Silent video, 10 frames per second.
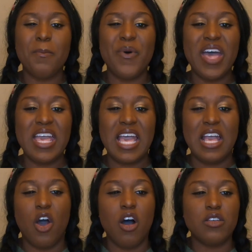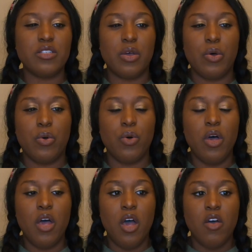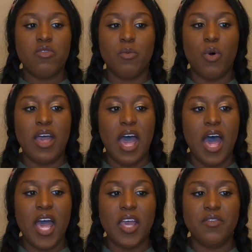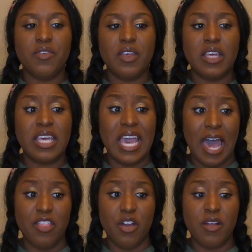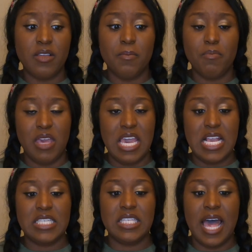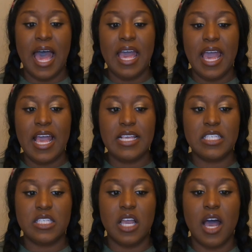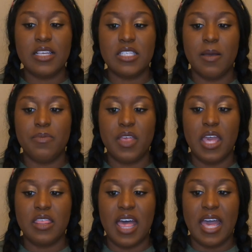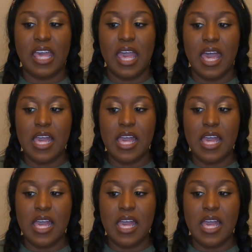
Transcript: but it also, from what I've gathered, means that it's not something that